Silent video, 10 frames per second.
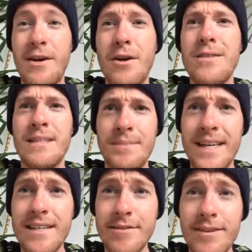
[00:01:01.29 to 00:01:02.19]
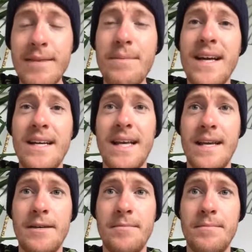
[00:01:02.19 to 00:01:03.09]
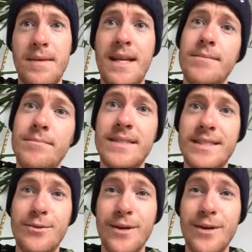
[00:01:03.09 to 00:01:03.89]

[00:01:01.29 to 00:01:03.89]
I got some negative feedback, and I'm still